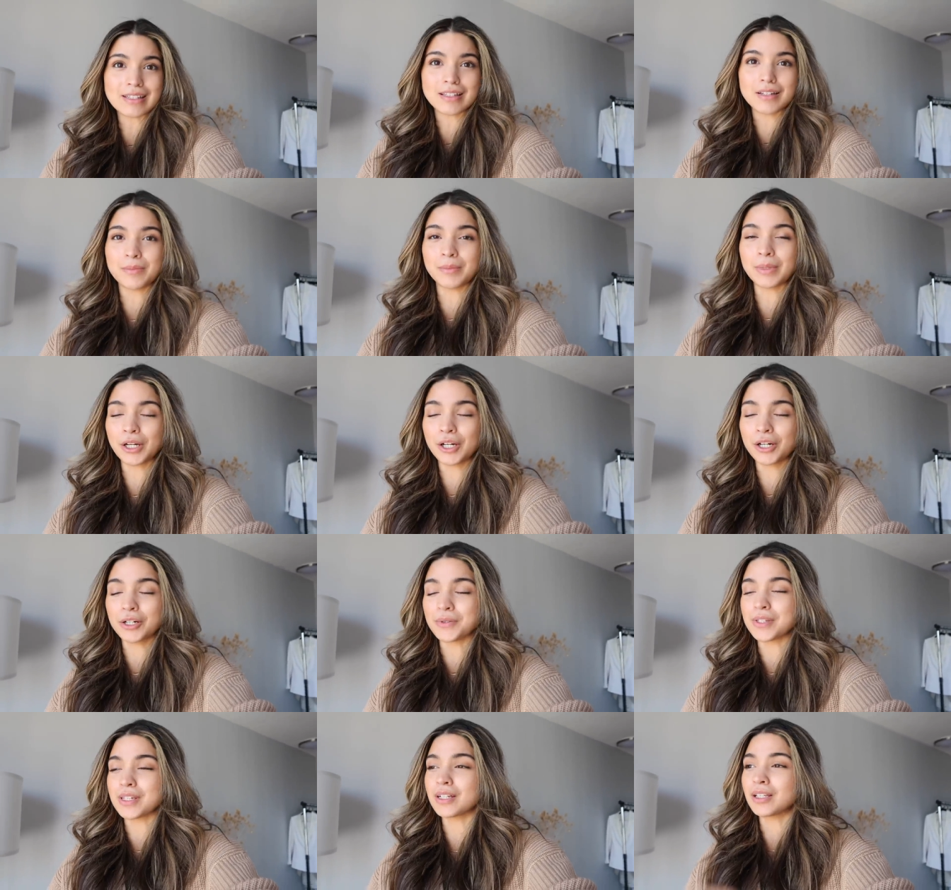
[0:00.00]
some
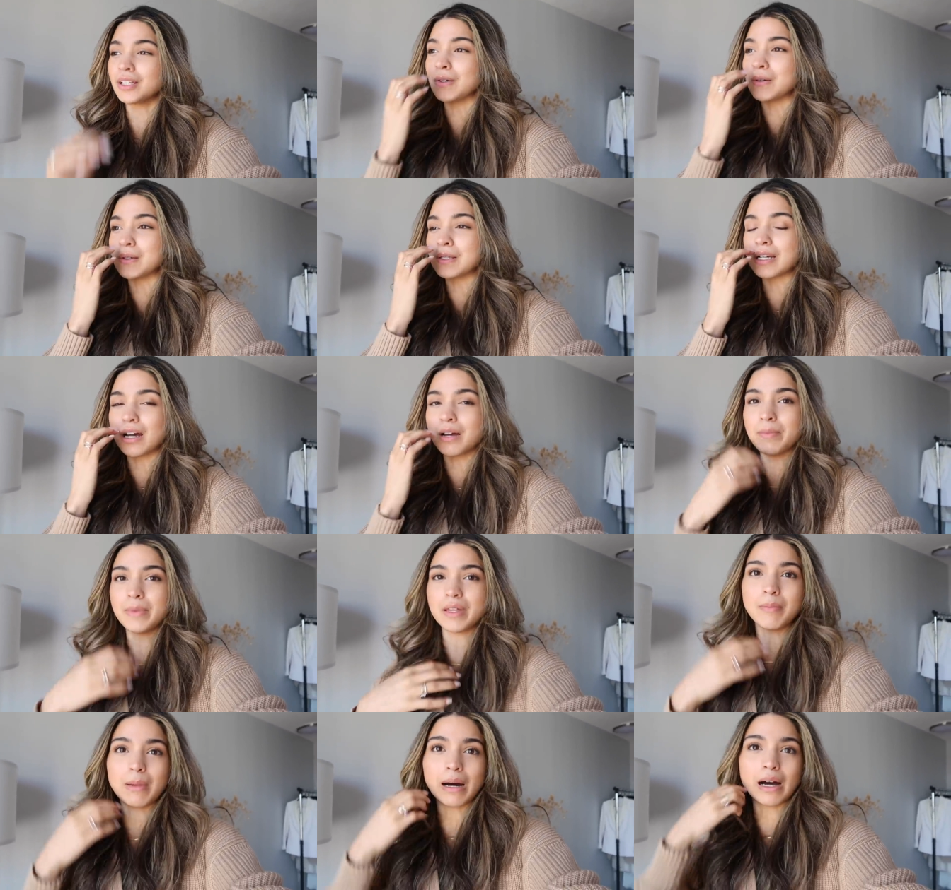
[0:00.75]
cozy clothes.
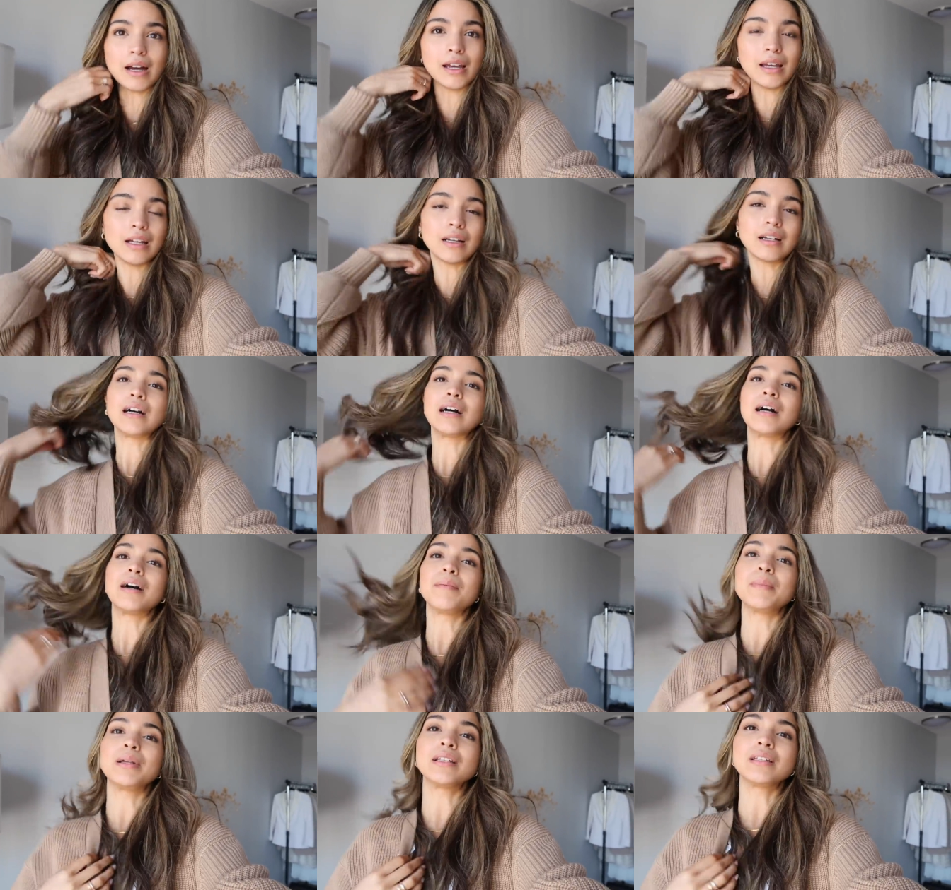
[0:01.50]
I'm in my
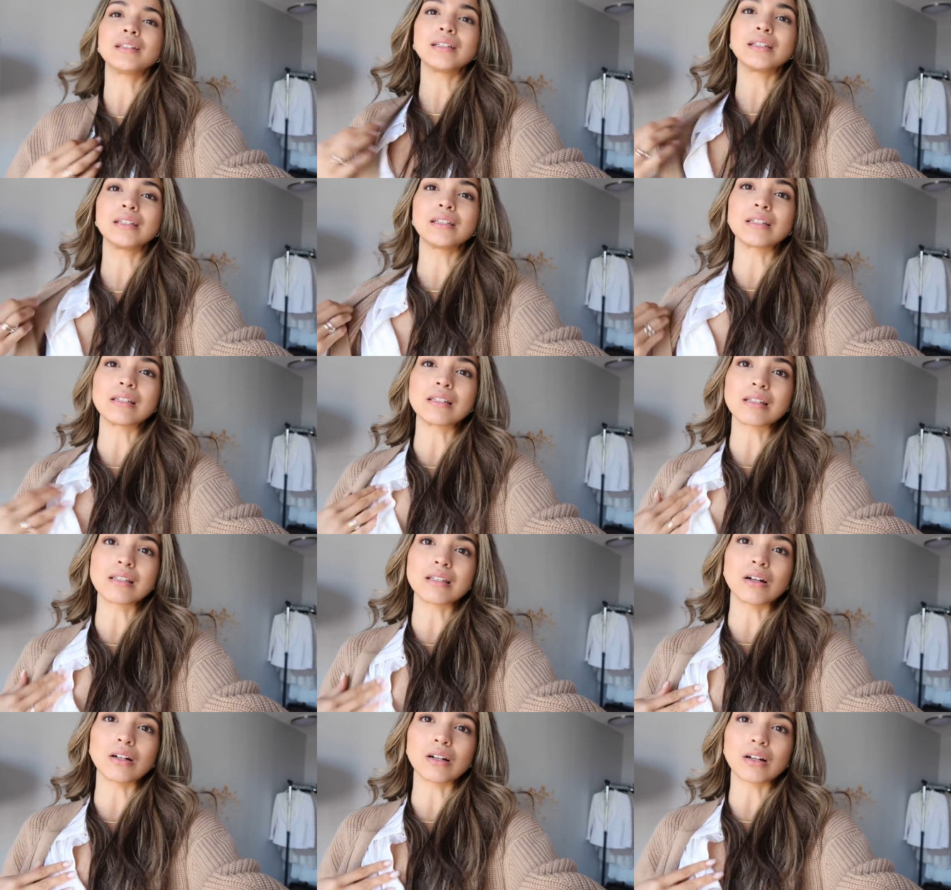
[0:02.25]
um,
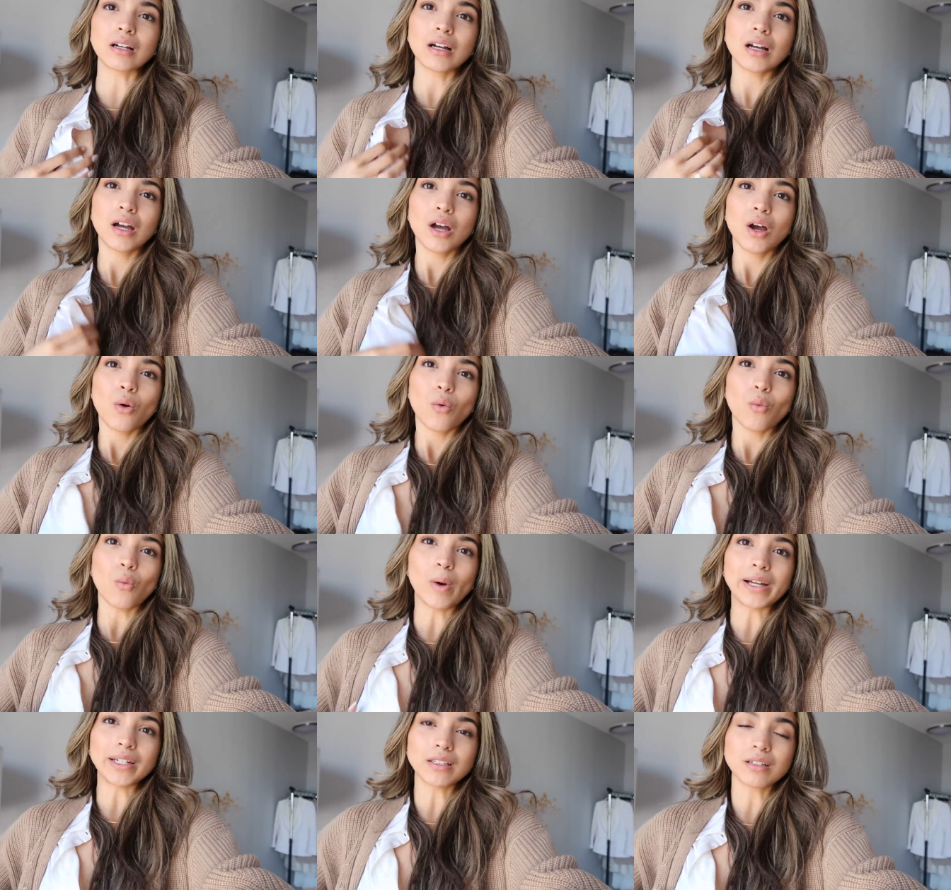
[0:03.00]
LilySilk
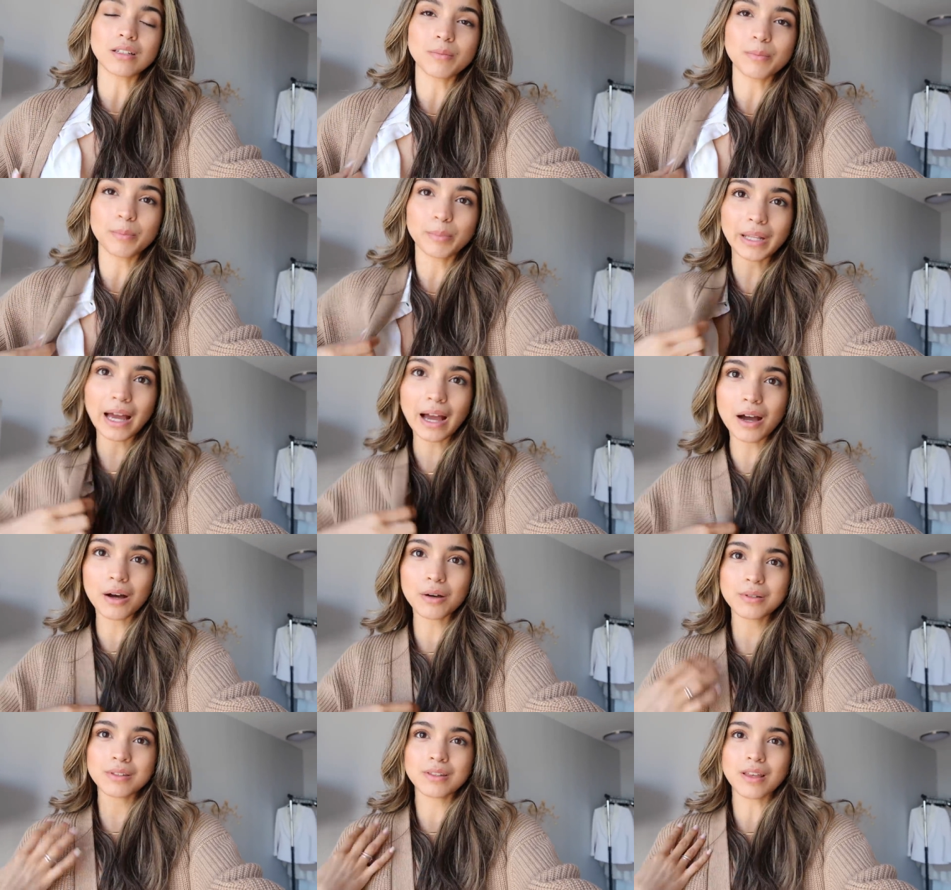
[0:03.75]
white
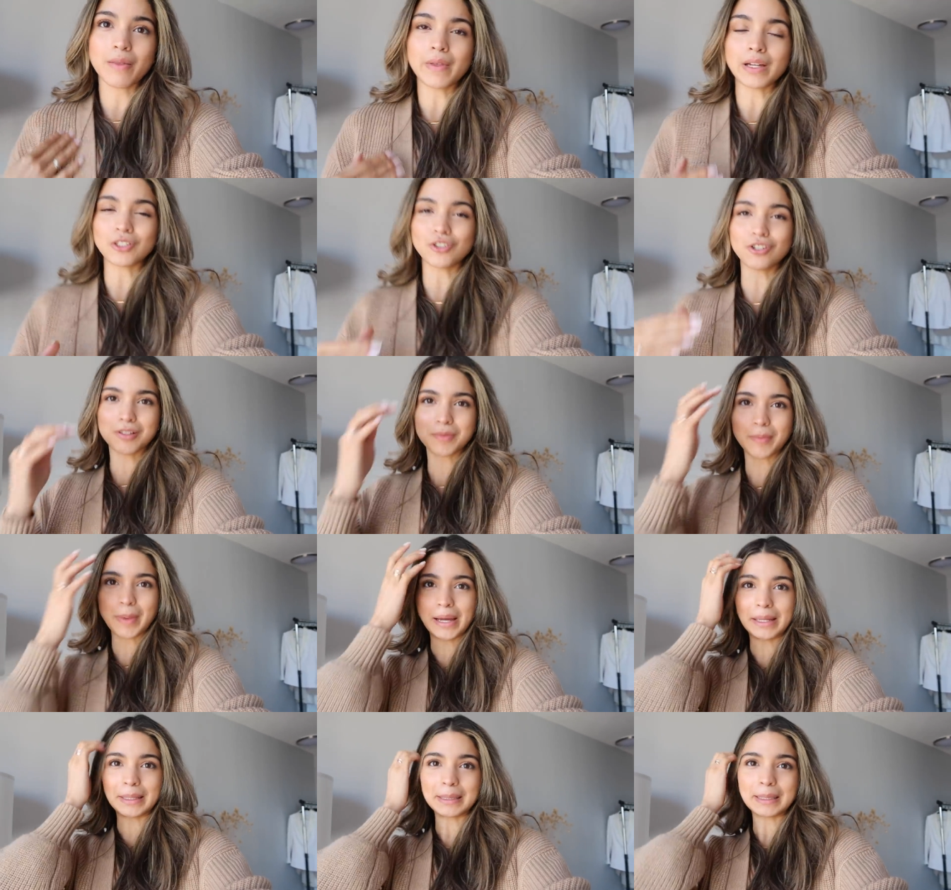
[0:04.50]
blouse and then just
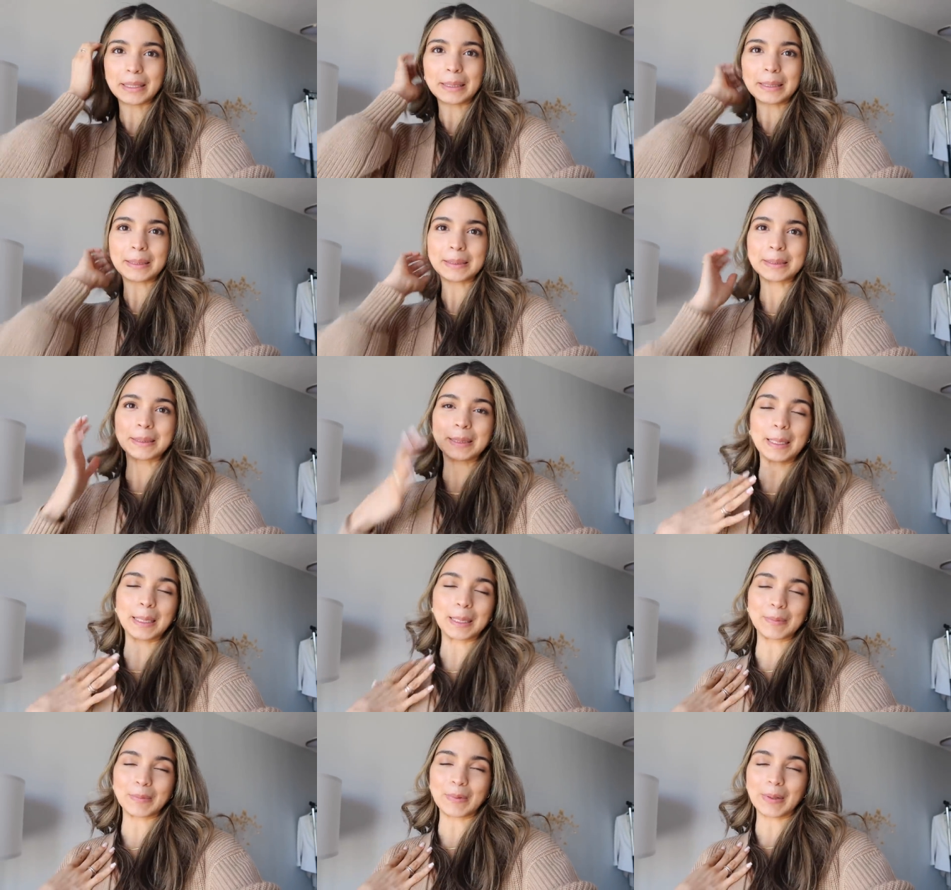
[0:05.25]
my little
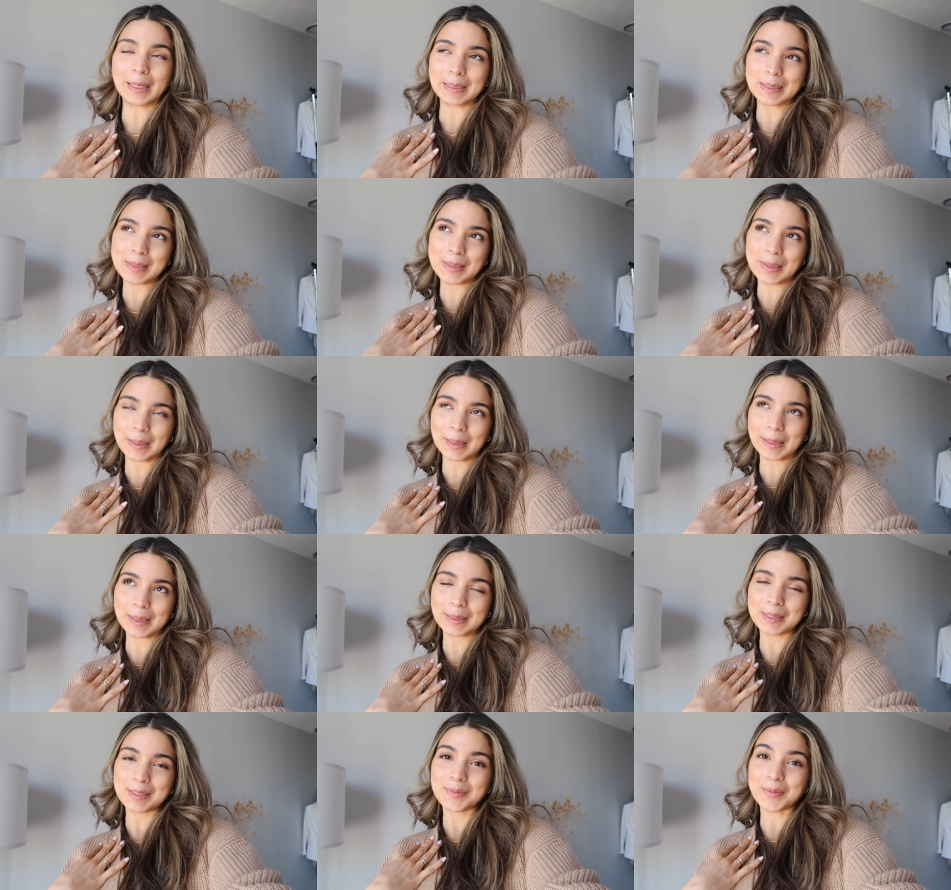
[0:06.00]
unwind
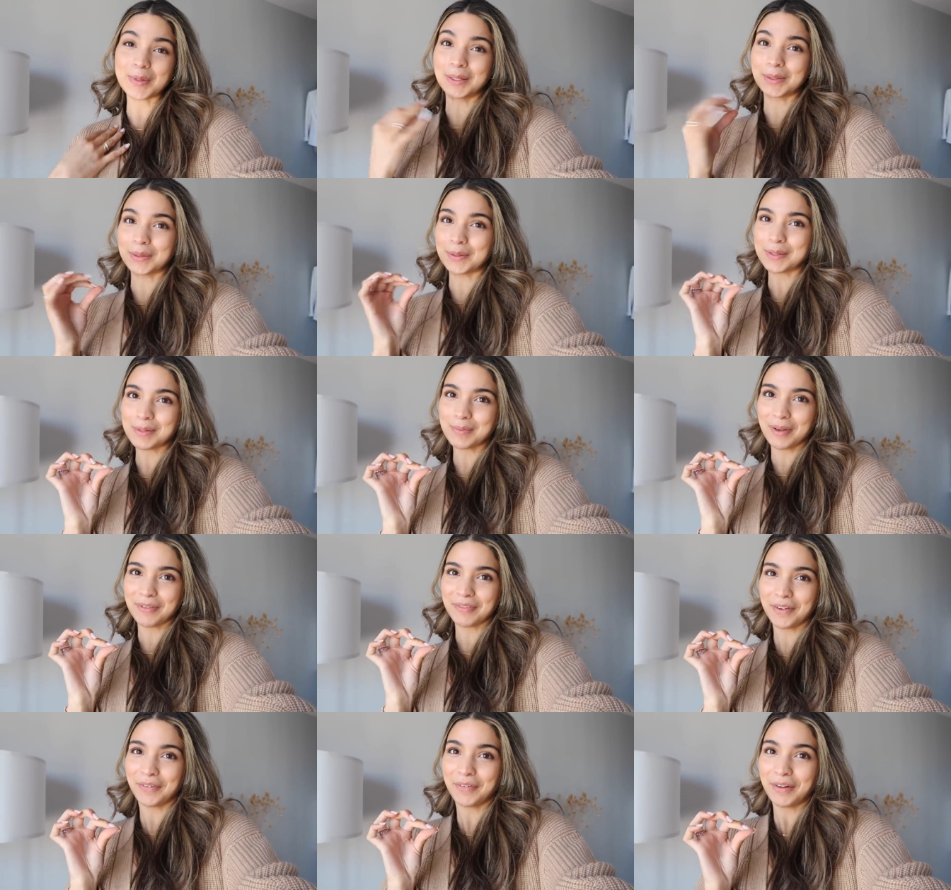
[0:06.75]
cardigan because we all know
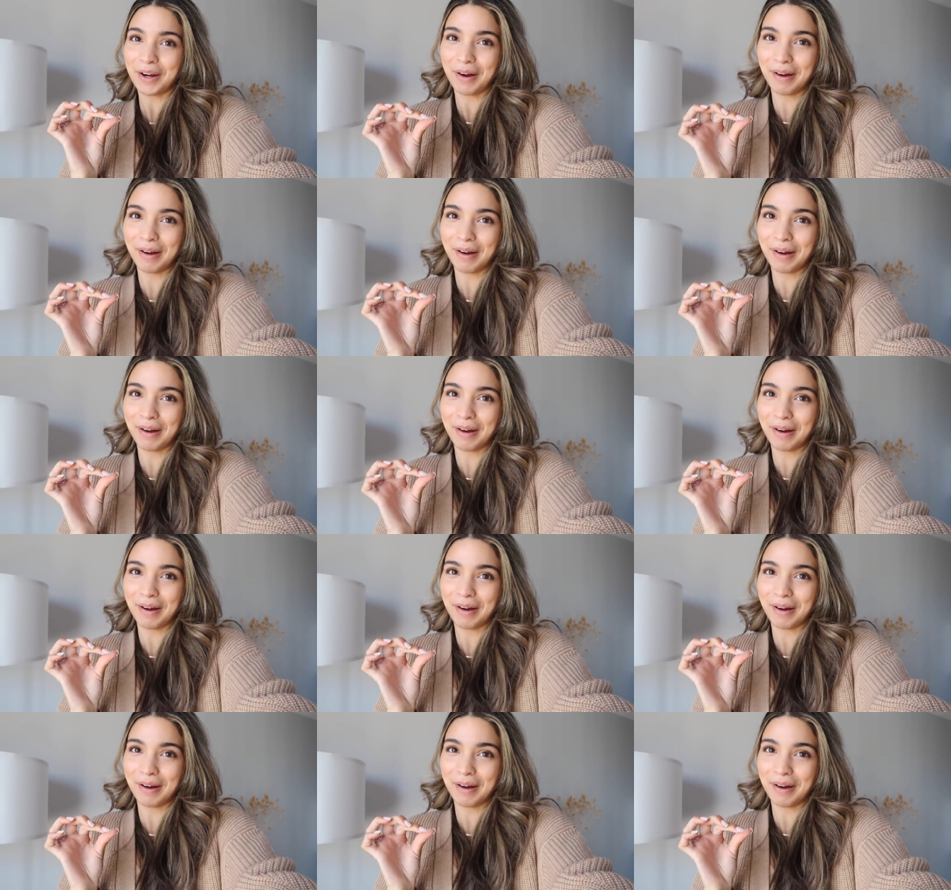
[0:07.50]
my favorite